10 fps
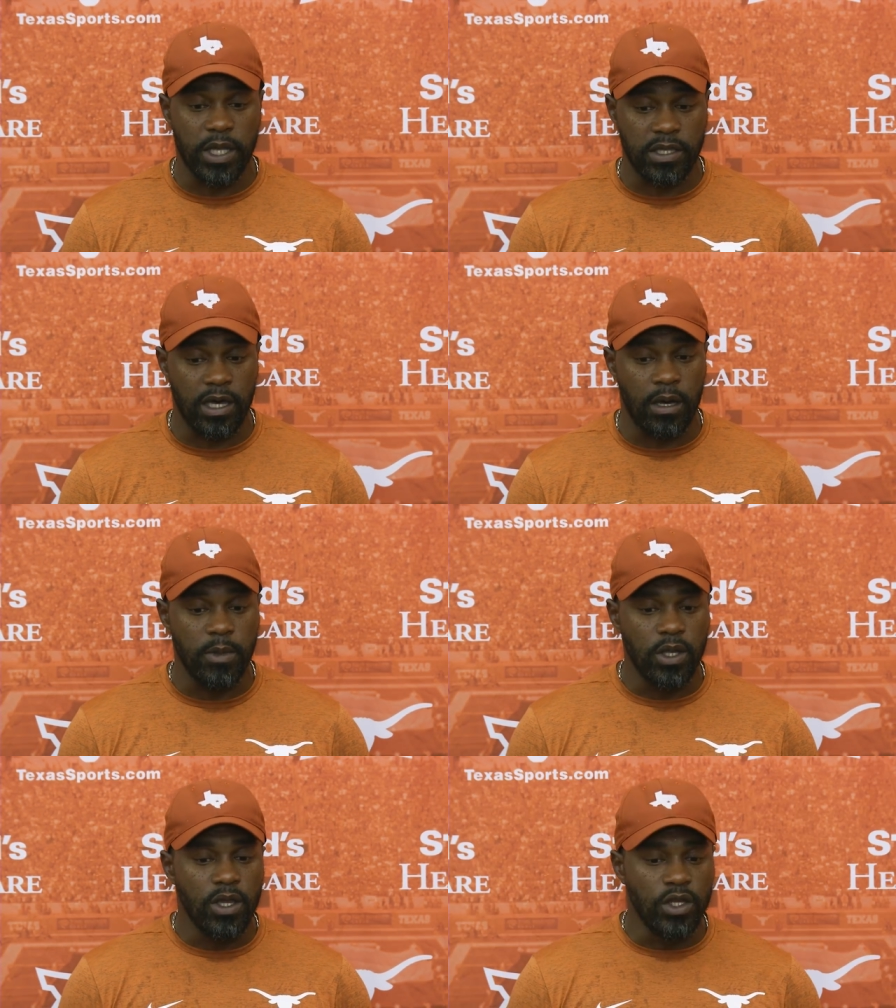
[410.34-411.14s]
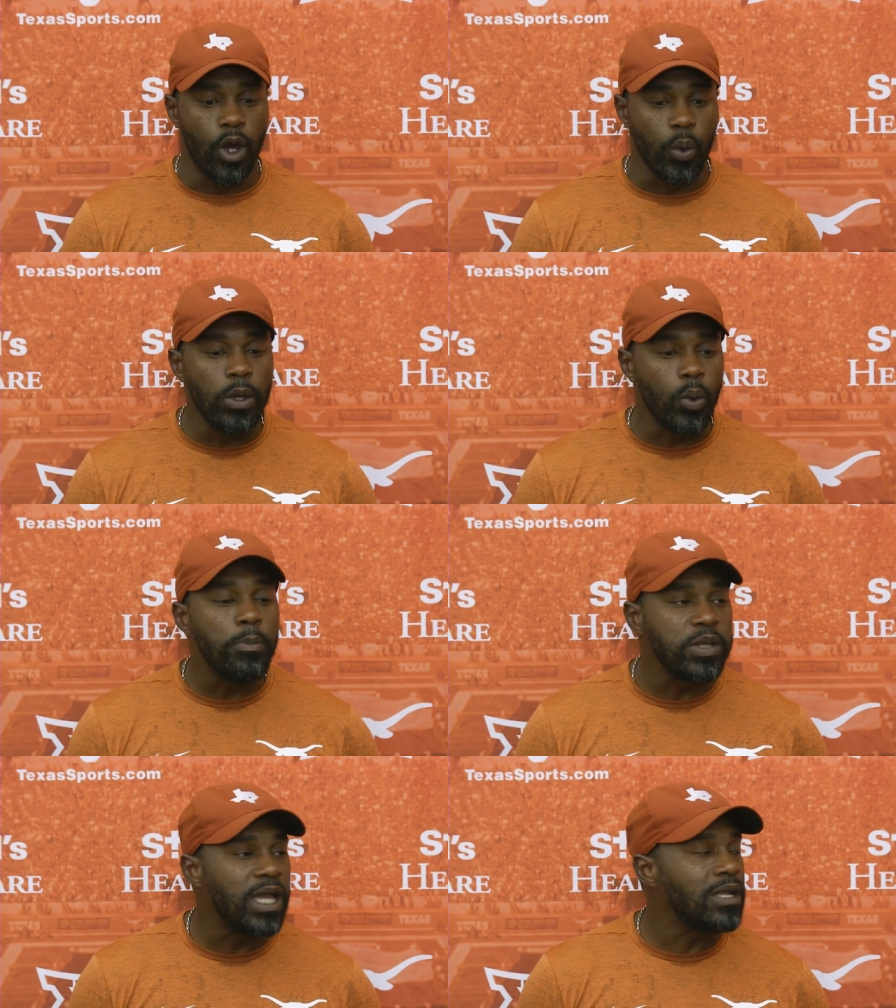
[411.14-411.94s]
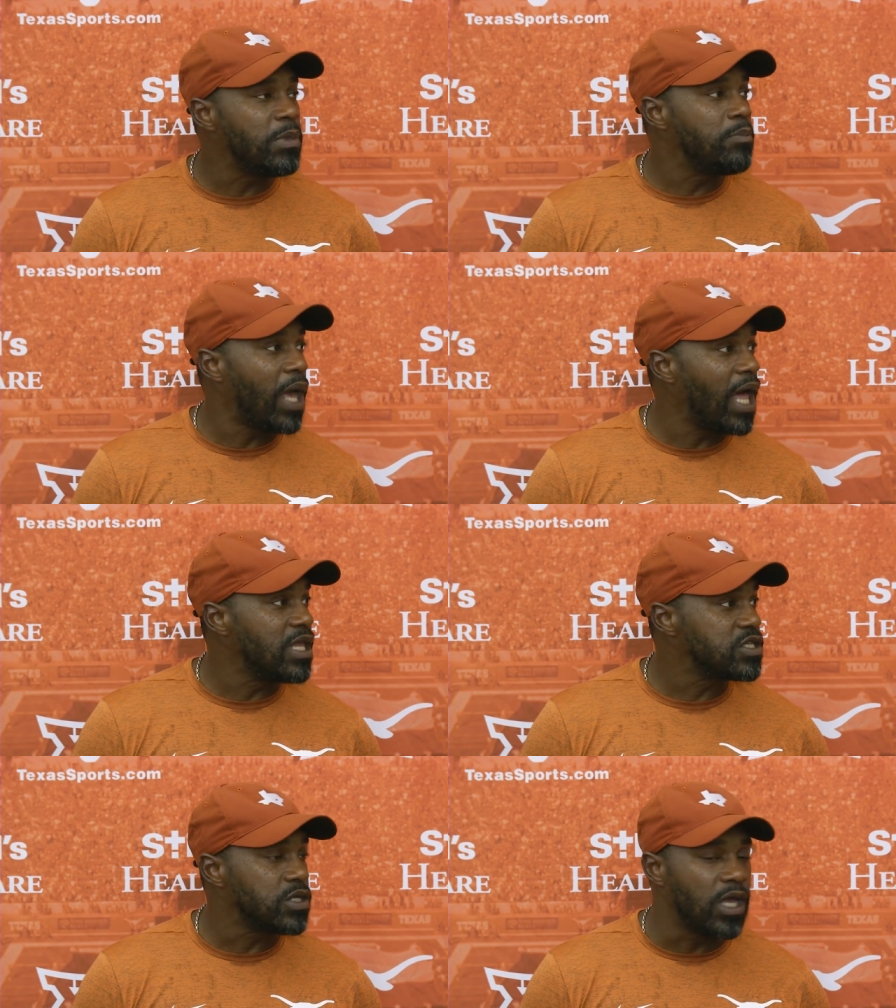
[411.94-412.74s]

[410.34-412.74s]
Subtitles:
but, you know, we plan to be balanced.